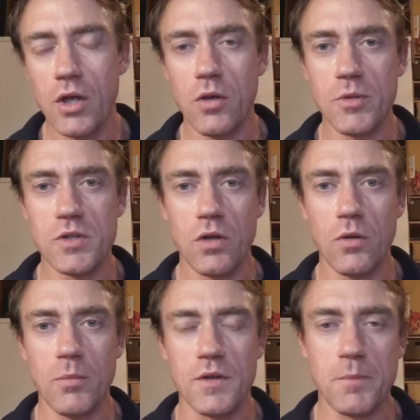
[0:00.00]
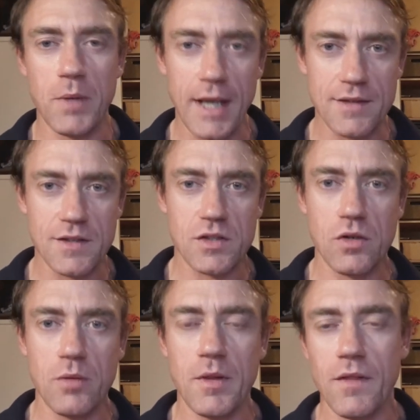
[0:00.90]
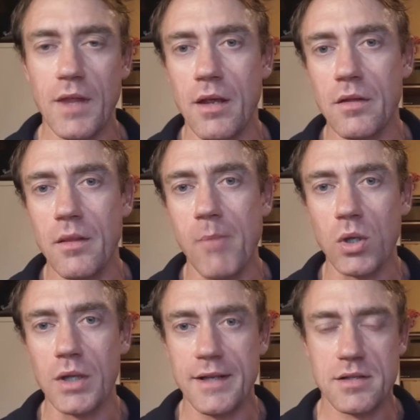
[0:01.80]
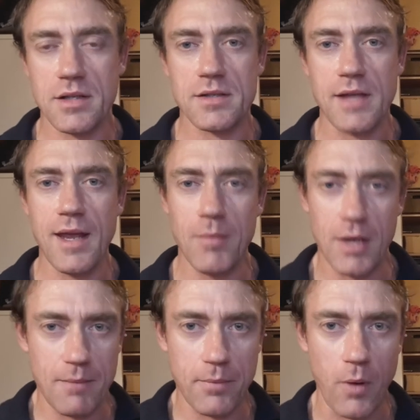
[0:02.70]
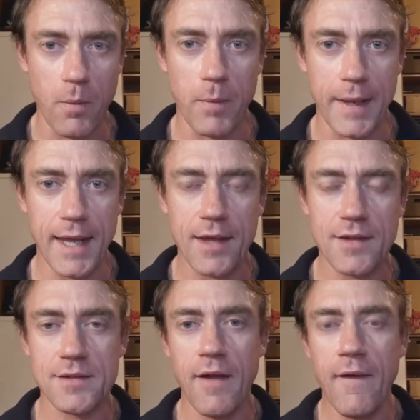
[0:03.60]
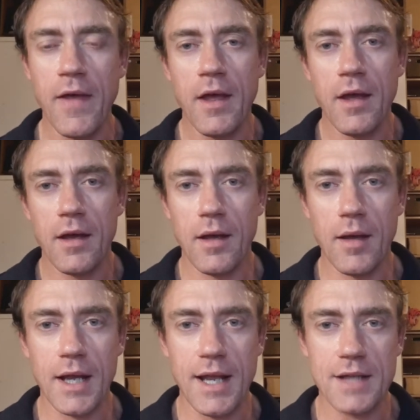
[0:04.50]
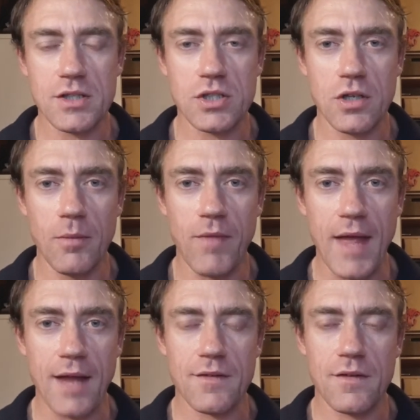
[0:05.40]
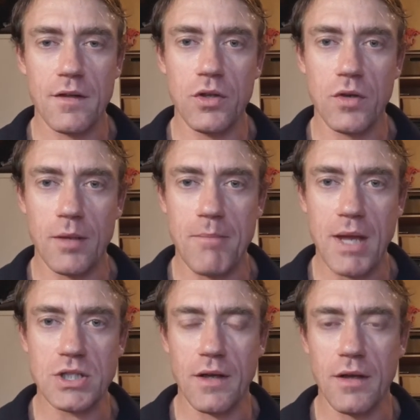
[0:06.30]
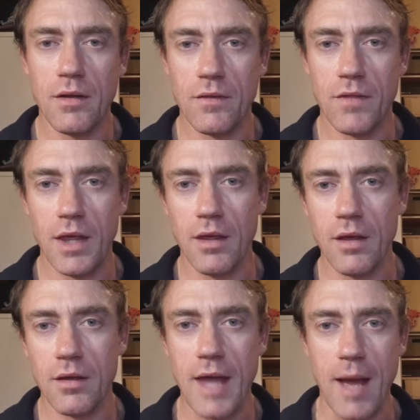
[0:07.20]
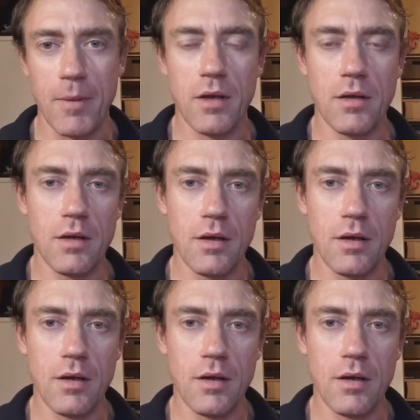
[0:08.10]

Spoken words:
humans are humans. But let's assume that the model is the same, and it probably is, and let's assume that you can measure the GABA